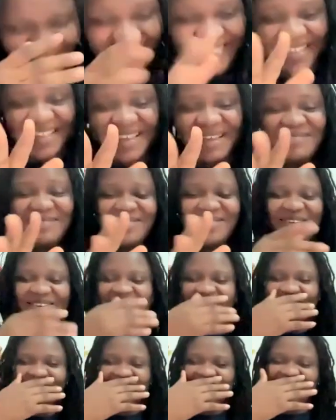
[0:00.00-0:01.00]
Okay, I'm
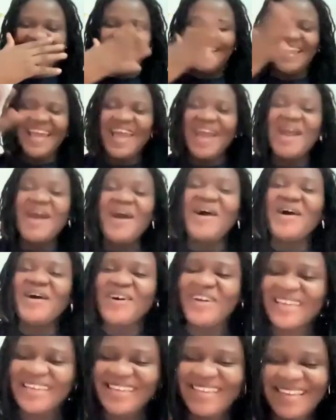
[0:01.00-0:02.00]
sorry.
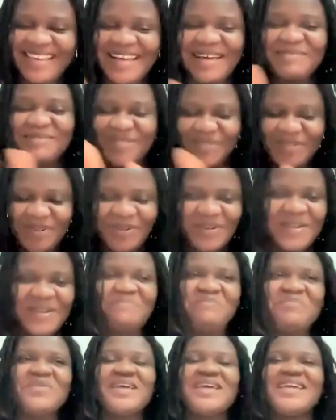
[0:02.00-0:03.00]
Okay, yeah, I'm
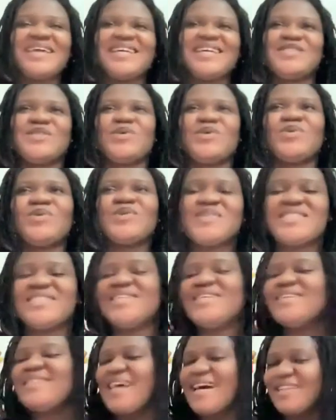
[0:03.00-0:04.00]
sorry. Yeah, so you
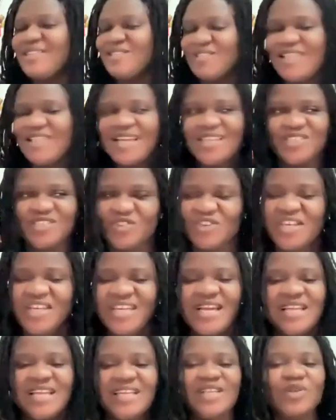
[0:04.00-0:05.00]
see that
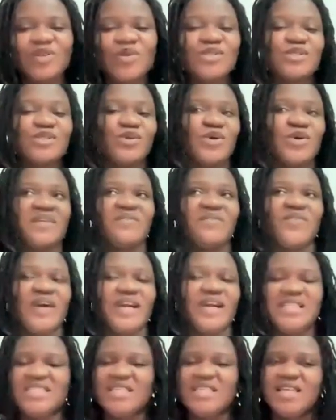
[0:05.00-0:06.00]
drink and it looks so
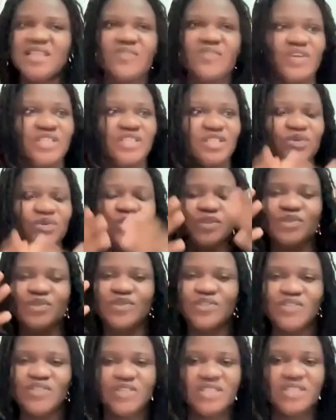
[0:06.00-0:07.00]
inviting, and the first thing you want to
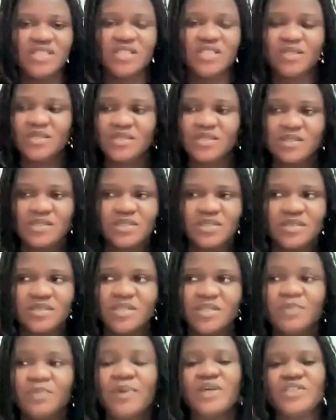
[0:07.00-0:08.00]
do is just
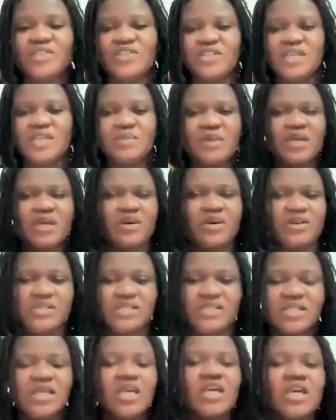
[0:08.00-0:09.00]
splurge on it
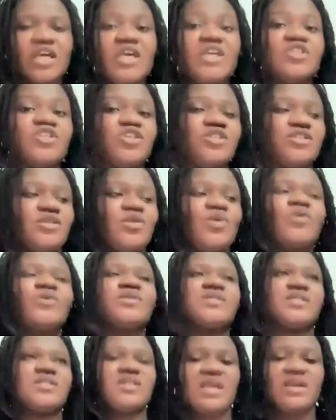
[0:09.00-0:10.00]
because it just
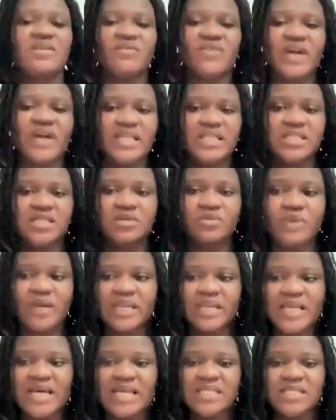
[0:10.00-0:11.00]
looks inviting,
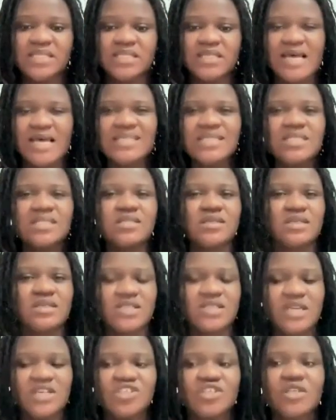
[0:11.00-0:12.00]
right? That's
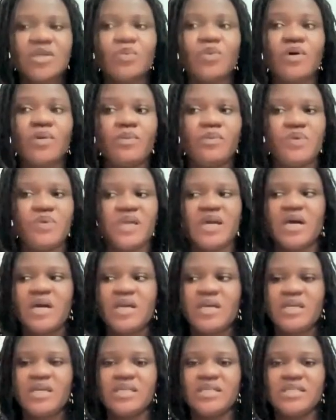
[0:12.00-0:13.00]
essentially what
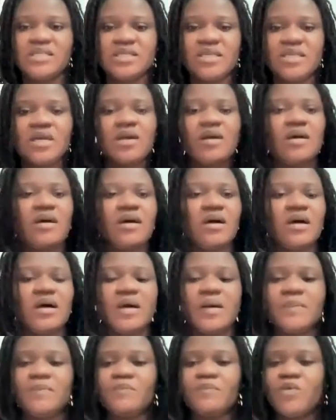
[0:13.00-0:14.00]
PR is.
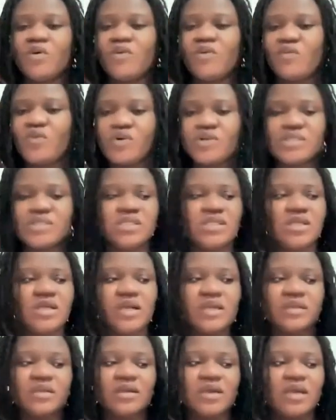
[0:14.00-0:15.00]
Of course,
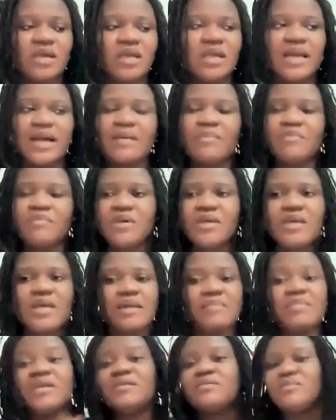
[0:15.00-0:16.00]
it can
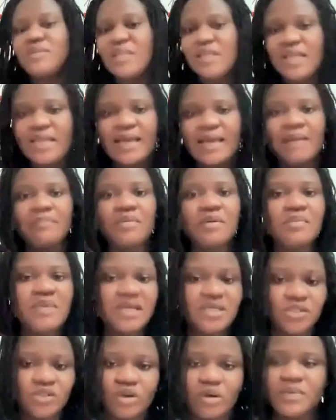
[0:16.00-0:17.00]
be
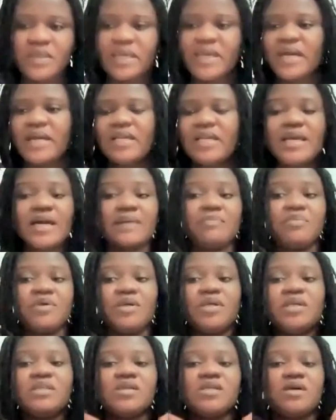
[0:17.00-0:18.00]
mixed up. It can
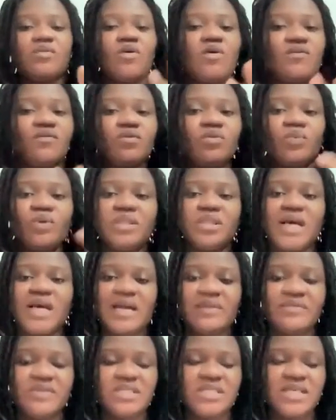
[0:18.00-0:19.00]
be interwoven with
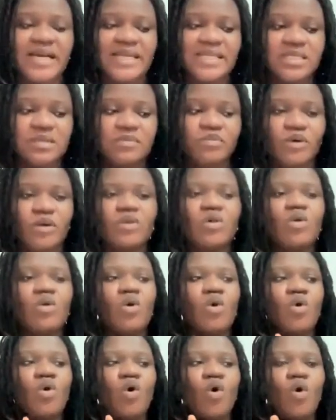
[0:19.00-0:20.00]
advertising, but
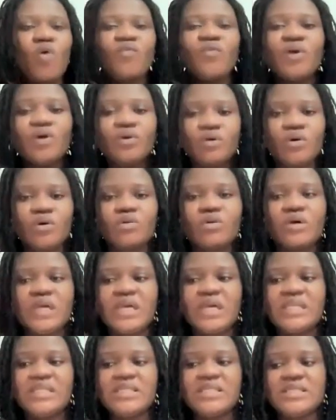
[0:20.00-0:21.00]
overall,
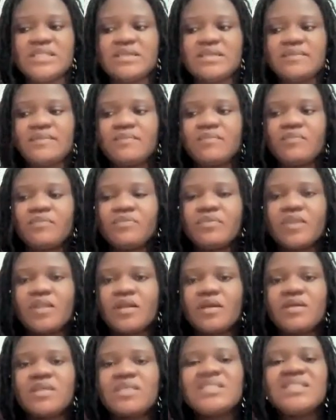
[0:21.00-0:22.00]
it's
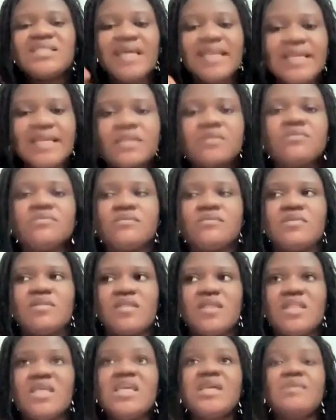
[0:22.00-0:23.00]
selling
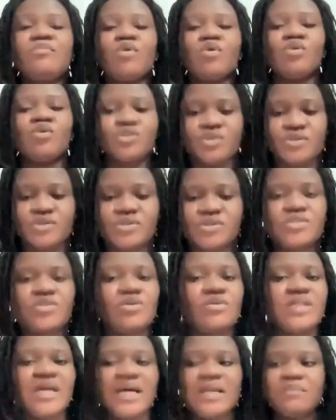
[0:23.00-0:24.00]
the emotion
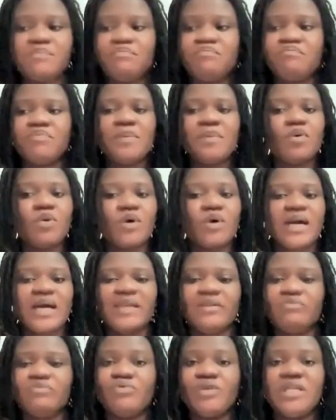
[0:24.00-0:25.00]
so that people
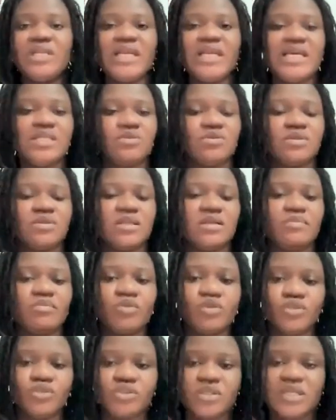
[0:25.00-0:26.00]
can relate with the
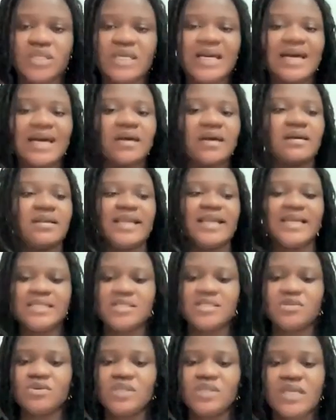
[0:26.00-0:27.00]
emotion, they can
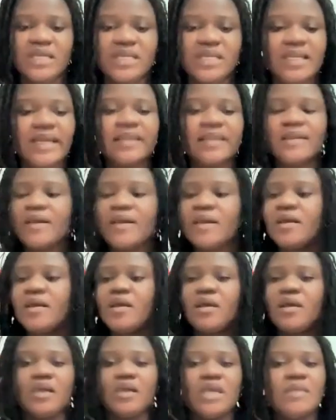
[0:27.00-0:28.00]
connect to it, and then
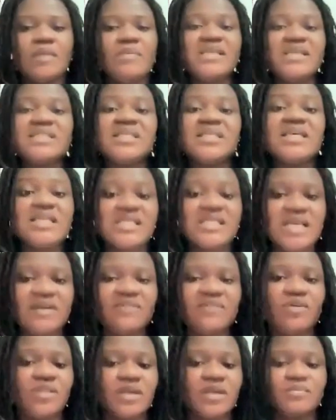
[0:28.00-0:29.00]
it makes it
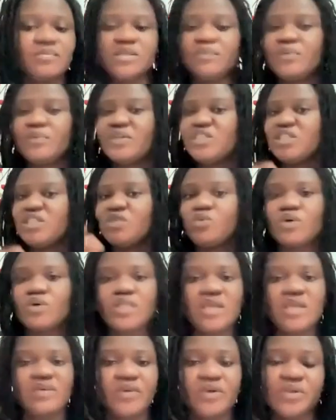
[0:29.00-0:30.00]
easier for them to purchase
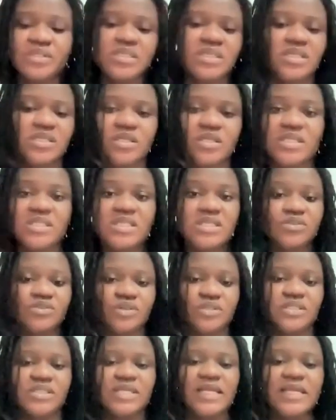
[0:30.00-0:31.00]
whatever it is
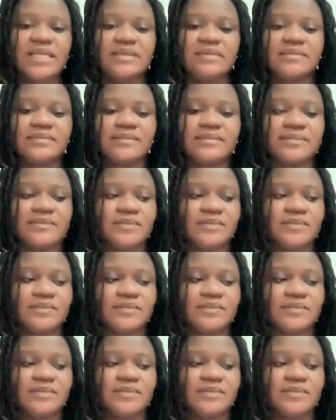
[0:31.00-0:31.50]
you're selling.